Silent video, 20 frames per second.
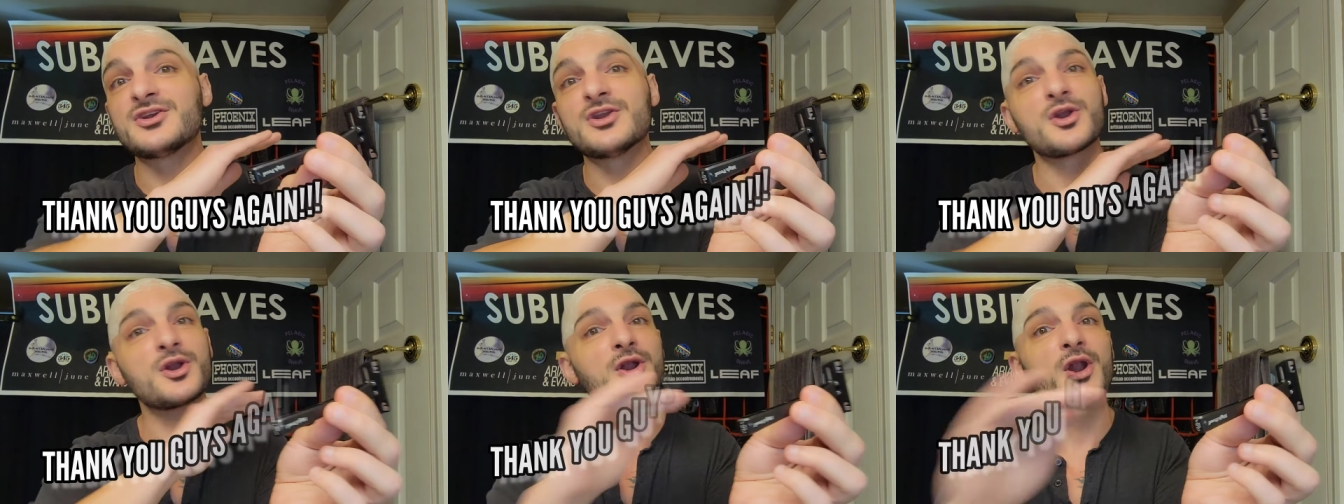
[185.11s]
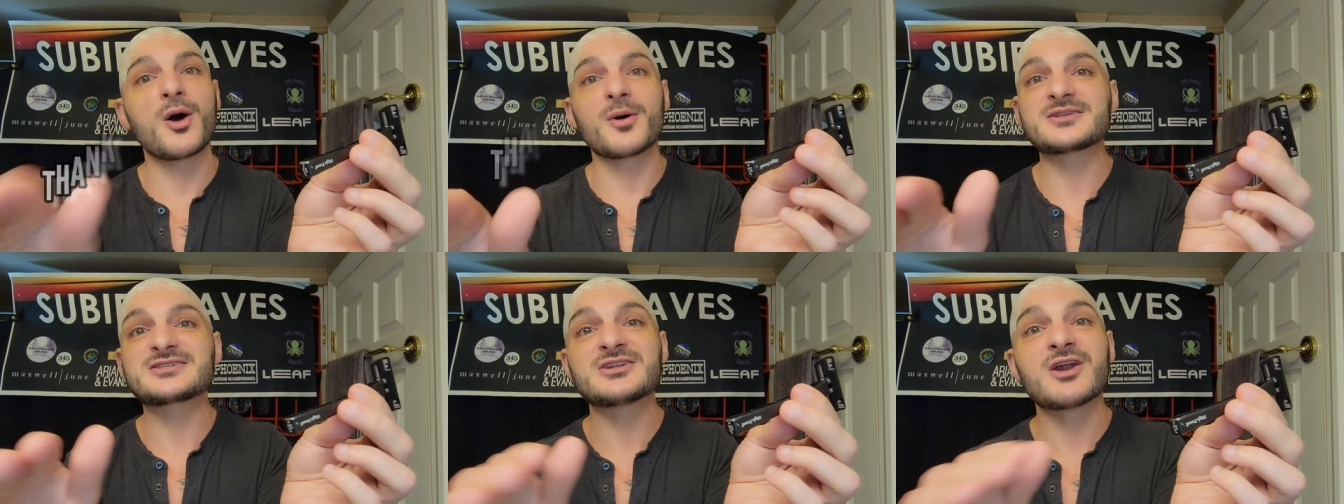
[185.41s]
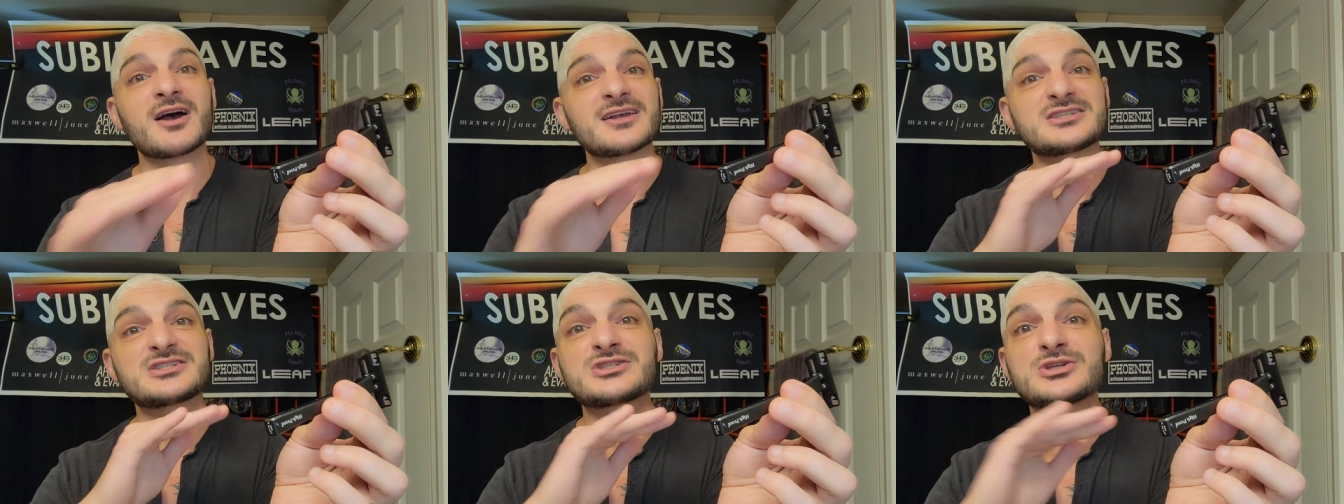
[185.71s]
no, no, no, it's
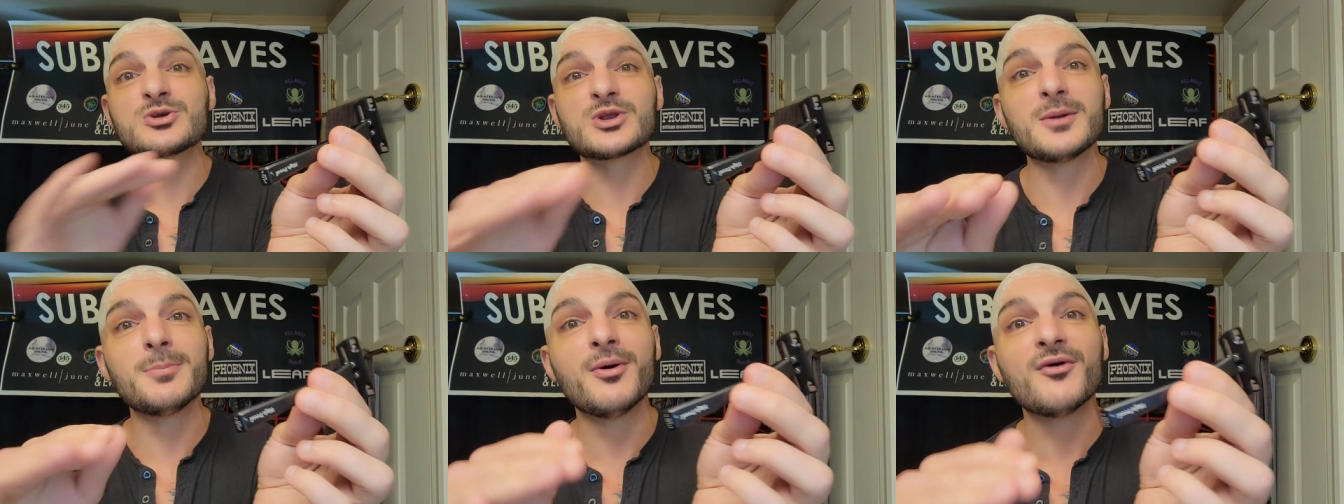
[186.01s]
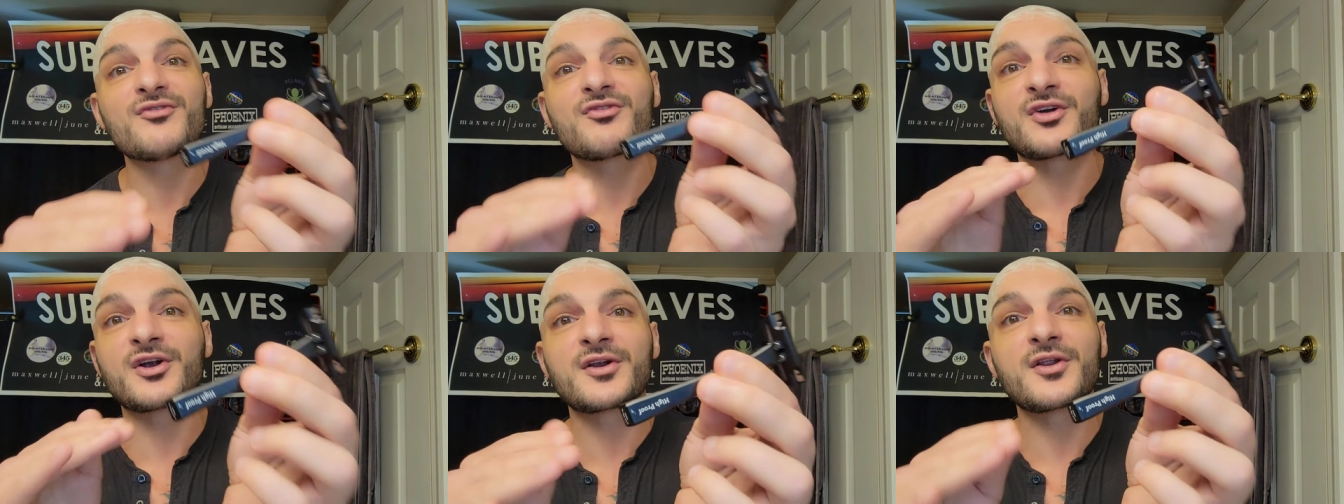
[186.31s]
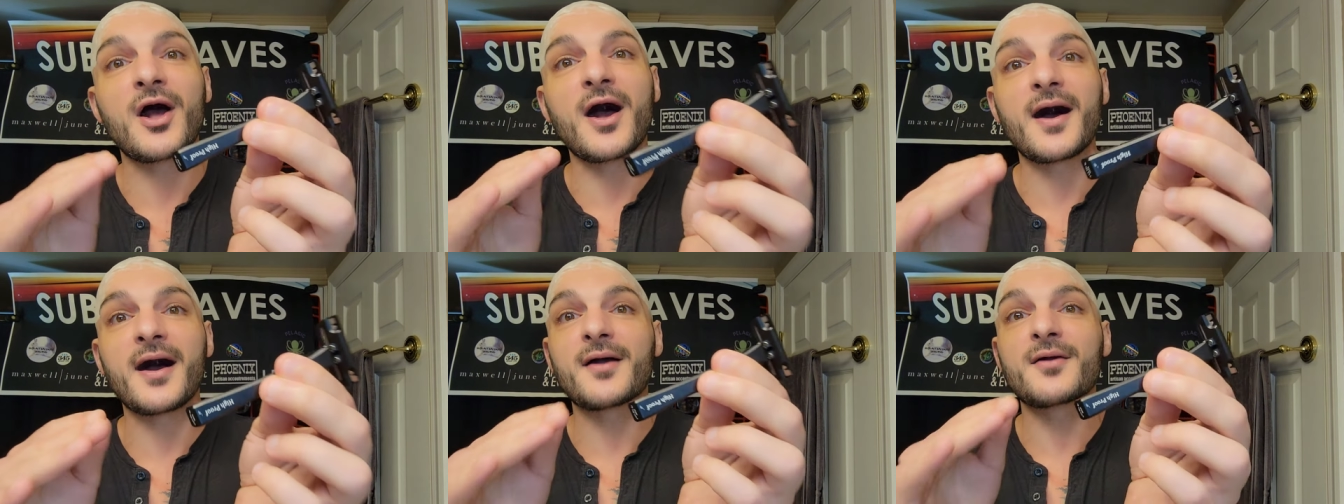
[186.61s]
not suitable for
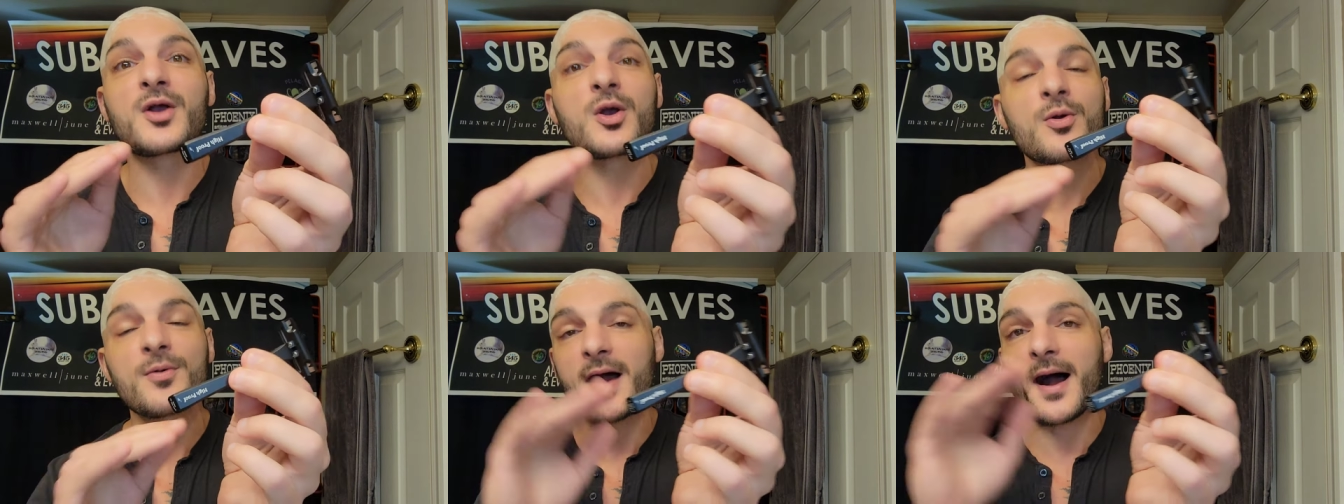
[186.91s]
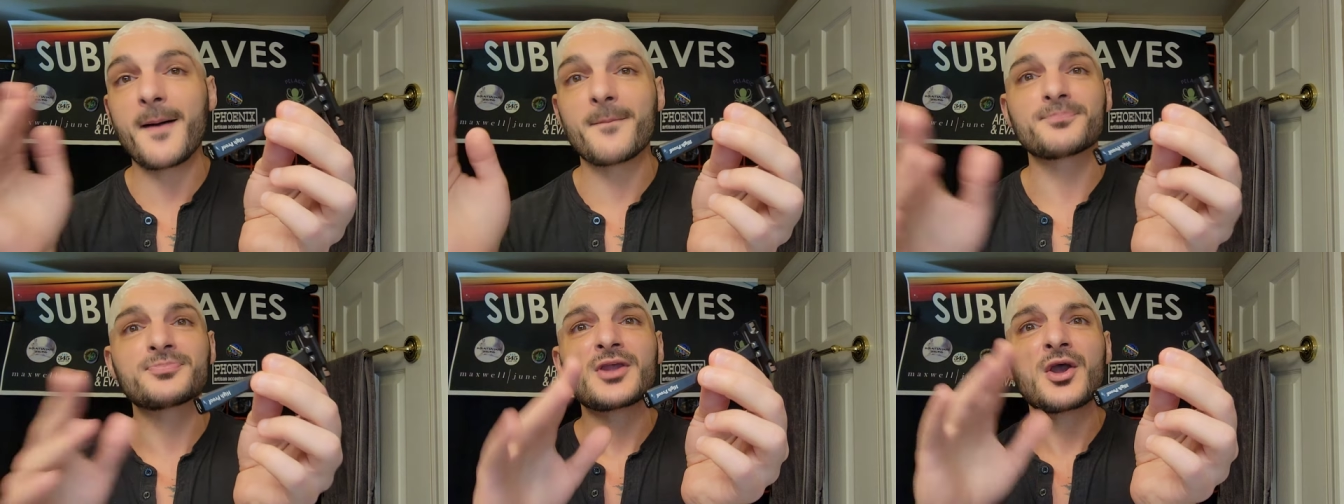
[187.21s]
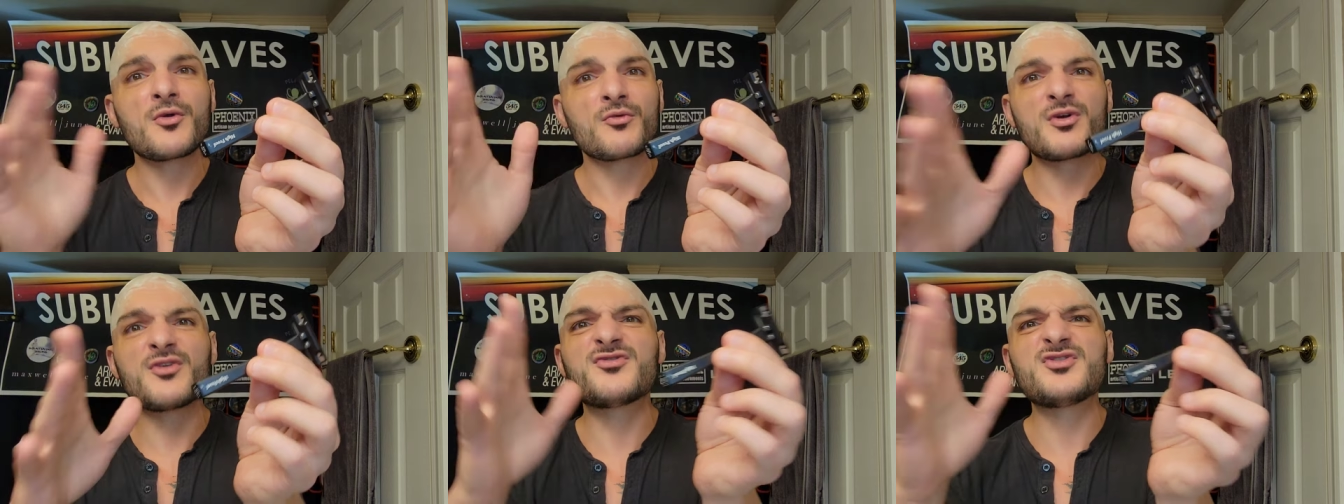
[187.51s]
uh, um,
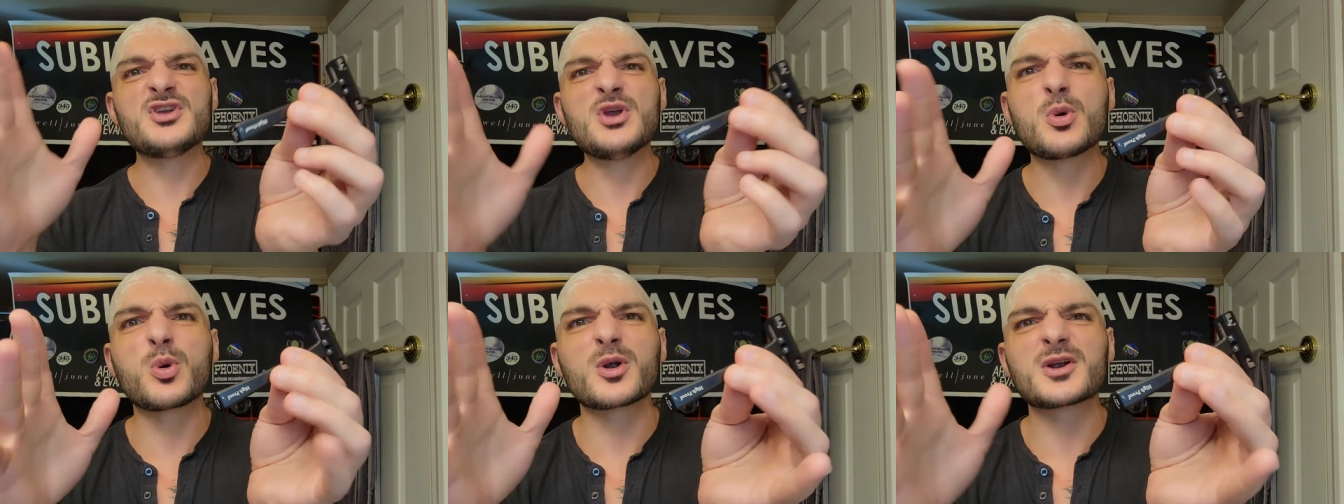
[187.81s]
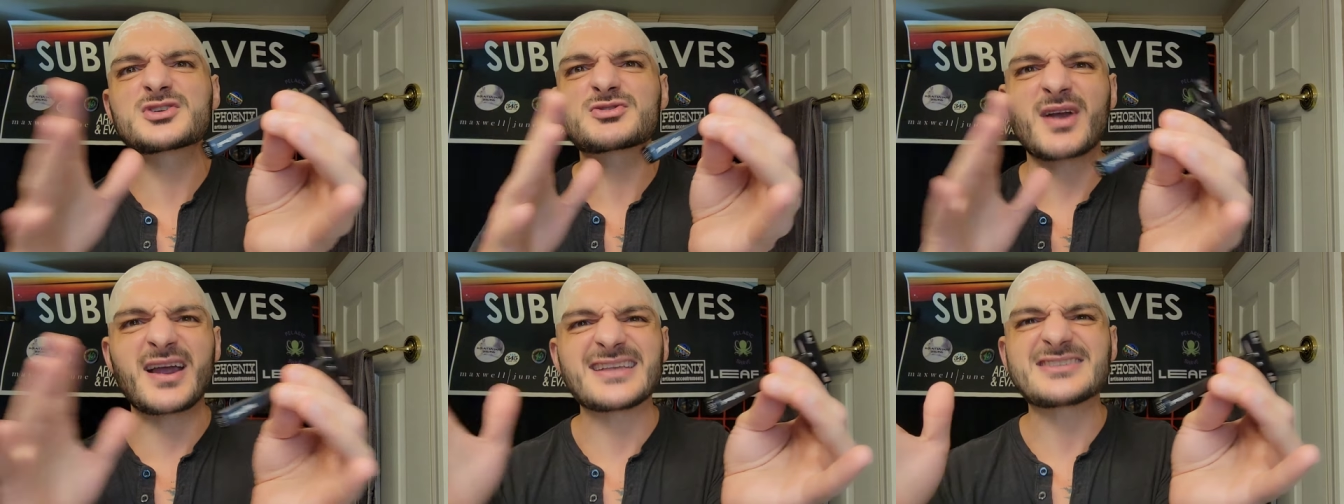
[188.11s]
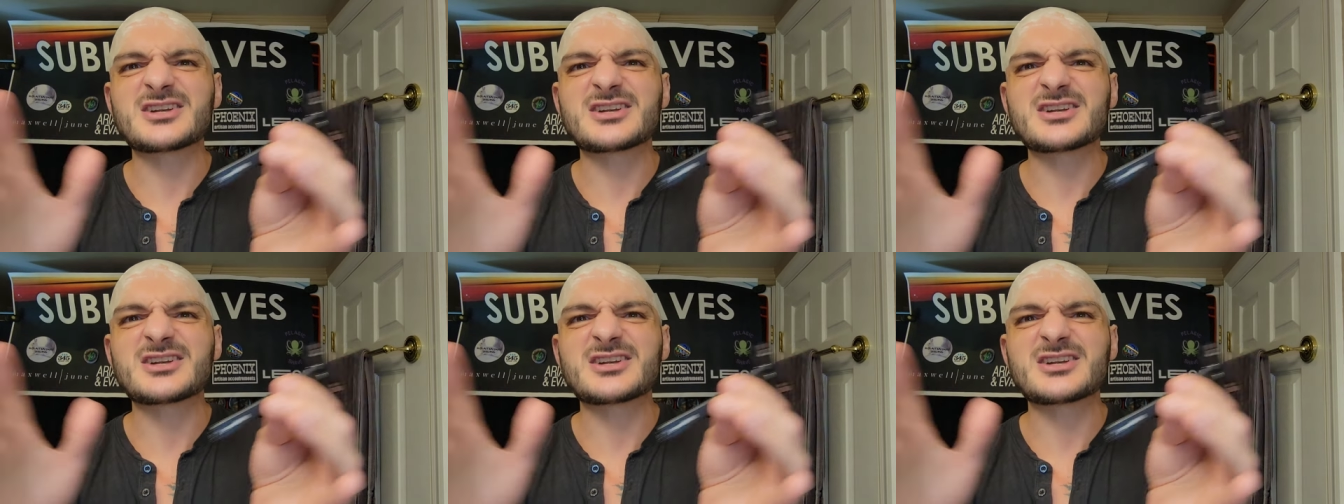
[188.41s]
reviewers, right?